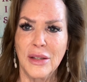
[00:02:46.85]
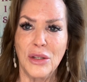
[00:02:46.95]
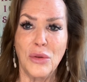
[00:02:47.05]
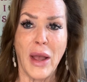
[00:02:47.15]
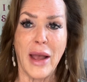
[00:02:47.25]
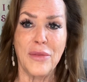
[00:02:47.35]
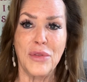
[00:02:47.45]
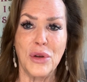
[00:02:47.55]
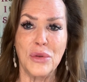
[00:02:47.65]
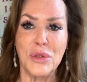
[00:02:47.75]
you have
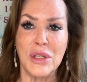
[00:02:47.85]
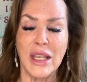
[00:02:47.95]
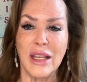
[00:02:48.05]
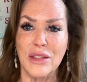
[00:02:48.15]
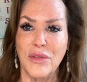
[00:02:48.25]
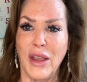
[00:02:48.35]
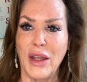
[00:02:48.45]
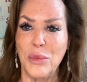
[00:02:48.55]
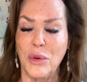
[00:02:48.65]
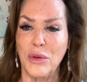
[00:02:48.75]
those things
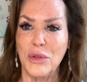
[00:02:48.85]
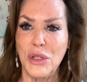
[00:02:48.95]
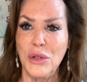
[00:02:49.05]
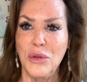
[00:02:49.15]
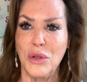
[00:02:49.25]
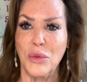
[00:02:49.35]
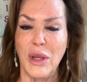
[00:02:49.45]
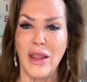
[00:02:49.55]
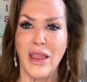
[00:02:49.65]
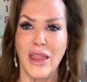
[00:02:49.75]
available to you
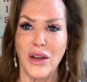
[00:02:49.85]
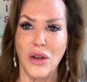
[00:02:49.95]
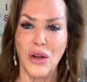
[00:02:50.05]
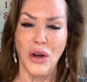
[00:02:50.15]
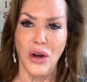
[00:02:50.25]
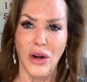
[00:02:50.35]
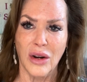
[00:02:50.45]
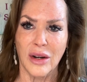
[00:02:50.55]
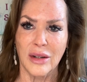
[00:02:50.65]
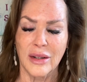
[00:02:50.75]
in the
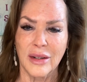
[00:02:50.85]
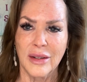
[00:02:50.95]
car